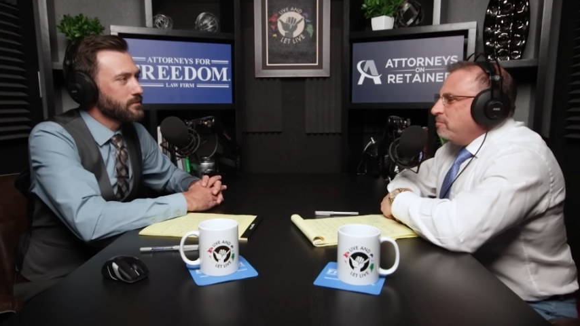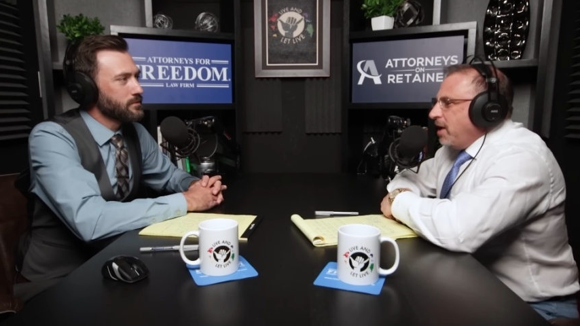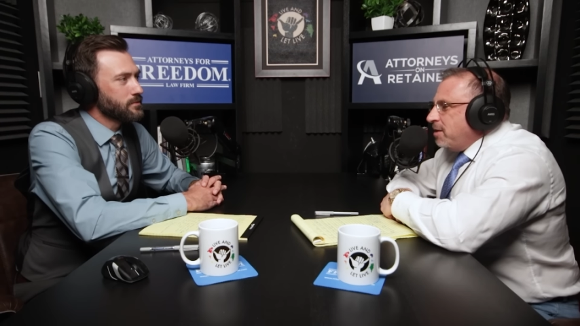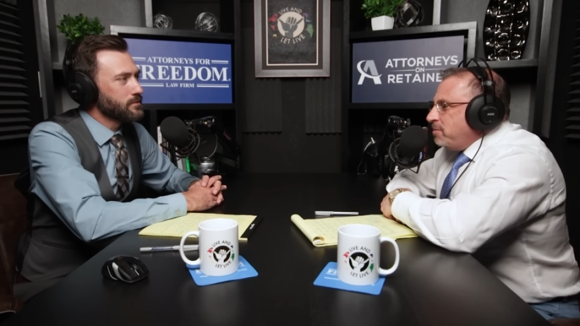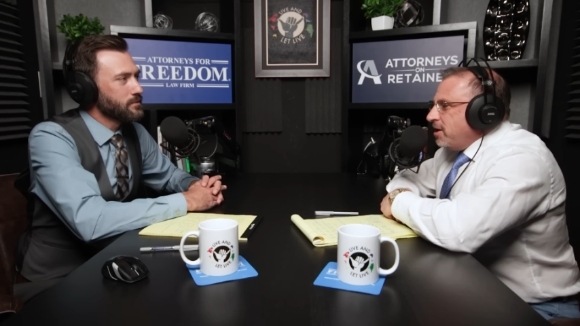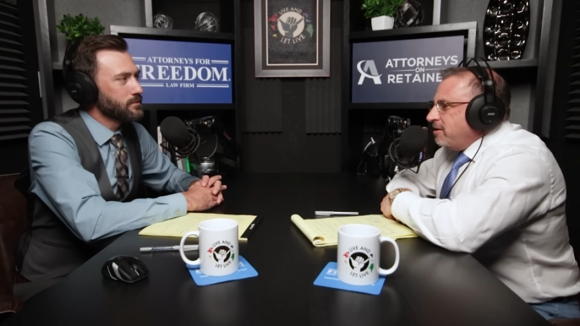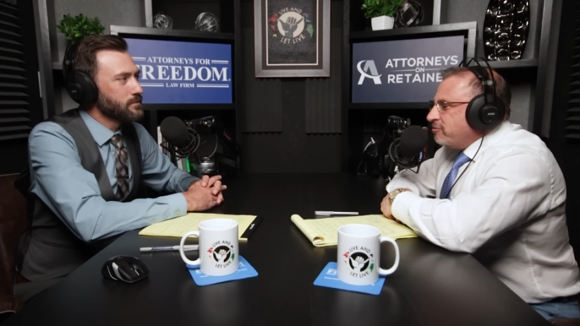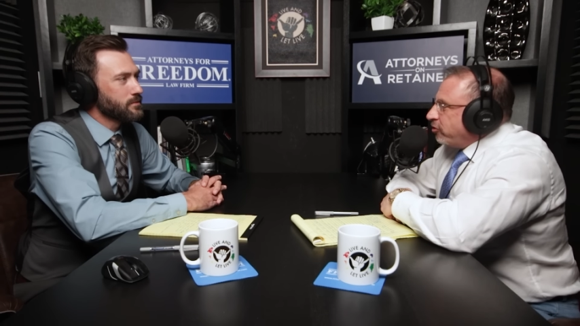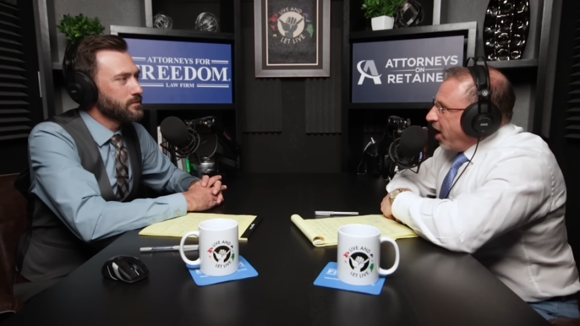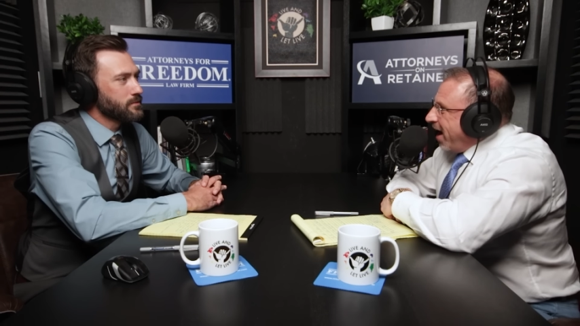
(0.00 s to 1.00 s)
Speaker 1: maybe
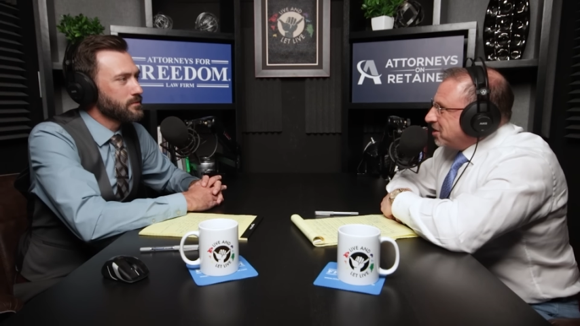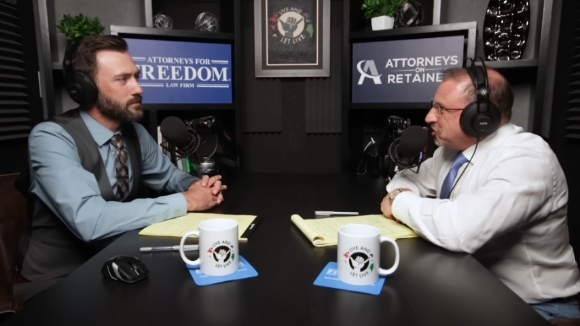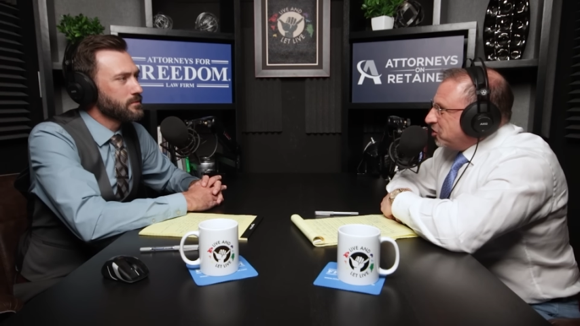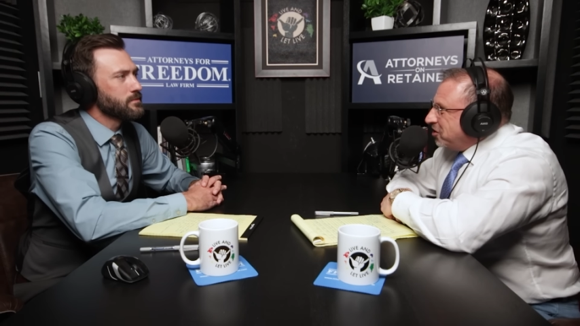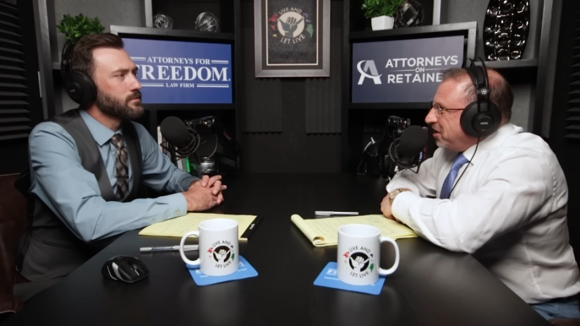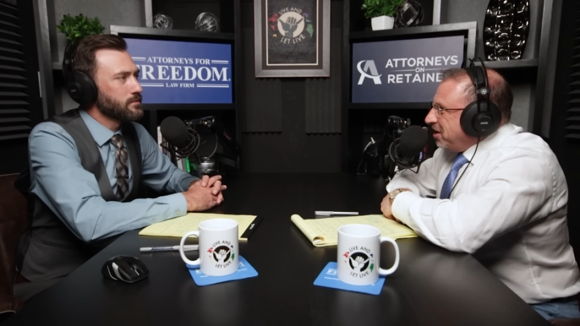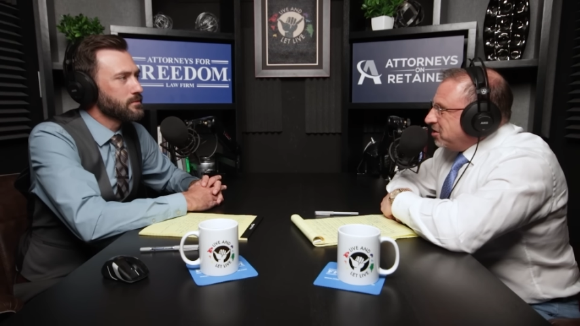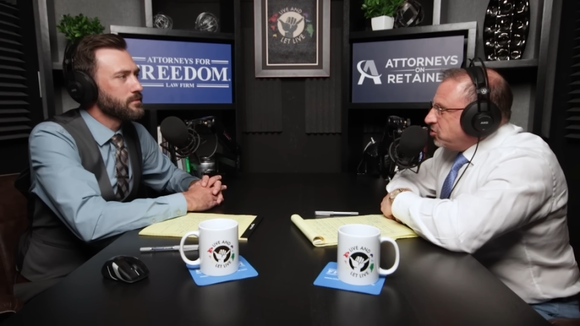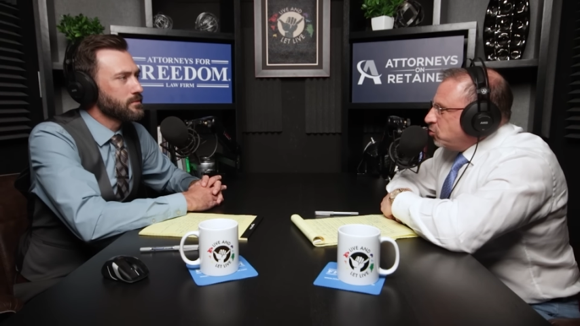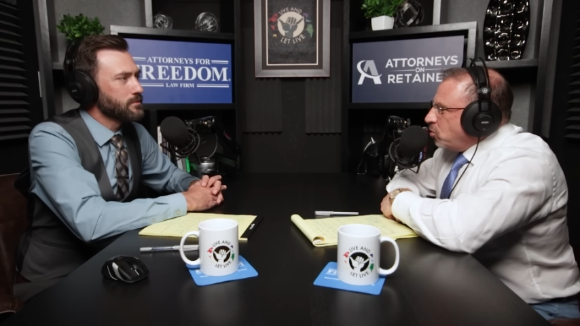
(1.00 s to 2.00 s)
fractured
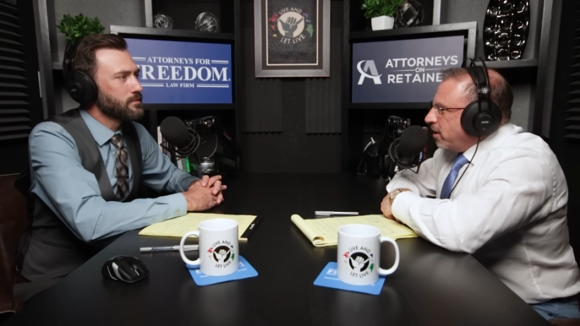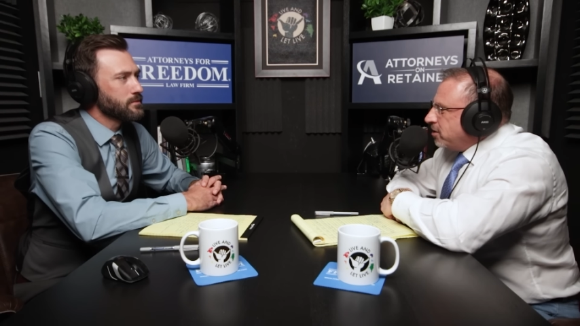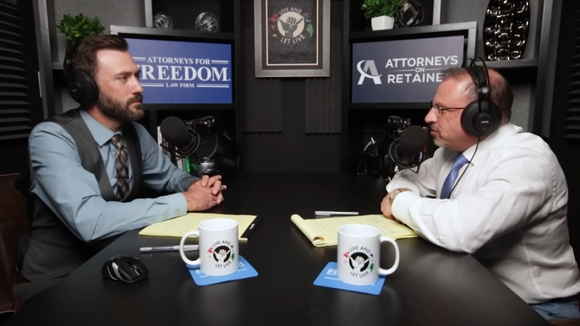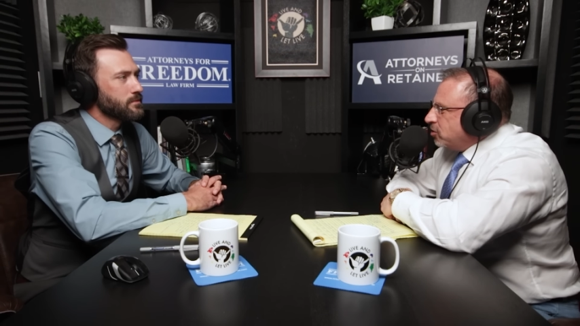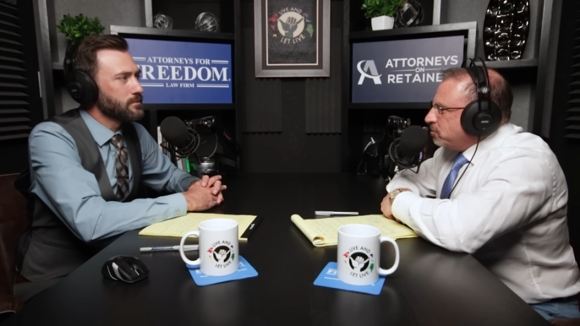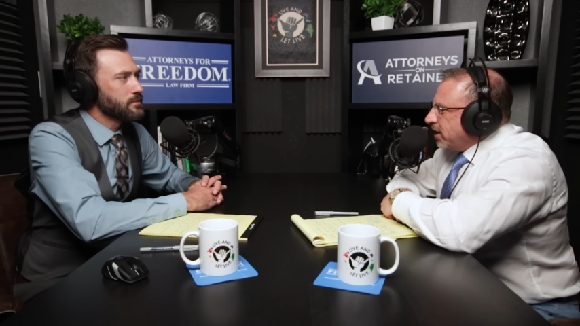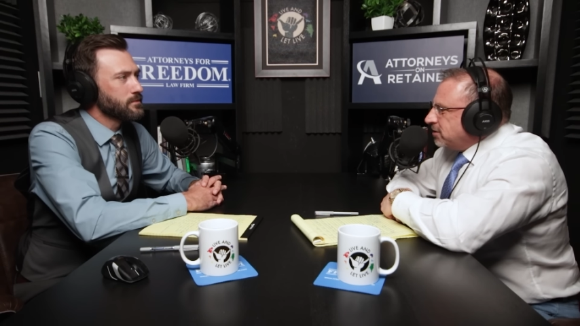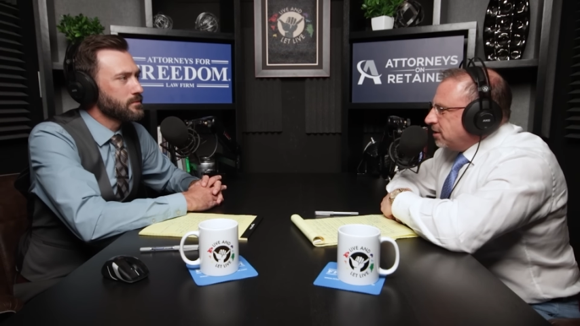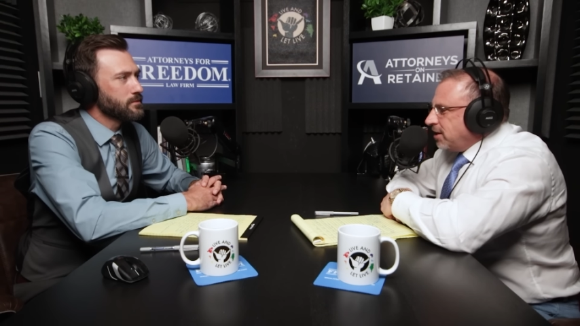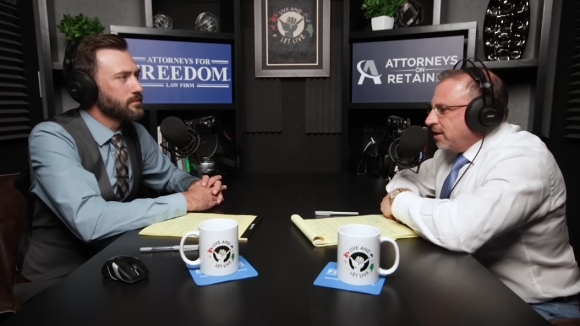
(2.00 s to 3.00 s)
into one group that says,